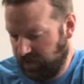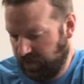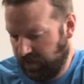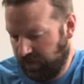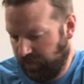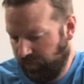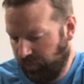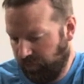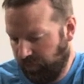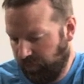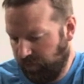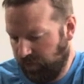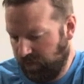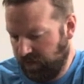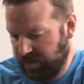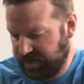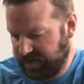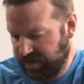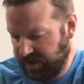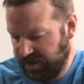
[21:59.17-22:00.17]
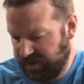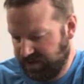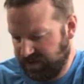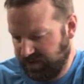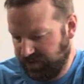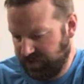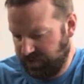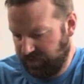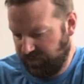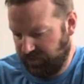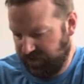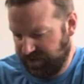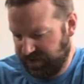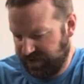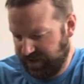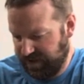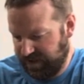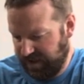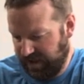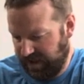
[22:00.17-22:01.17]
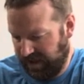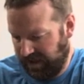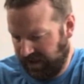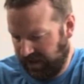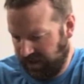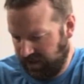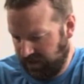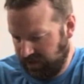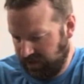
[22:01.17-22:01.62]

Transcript: I want to say it's The Truth Is Dead.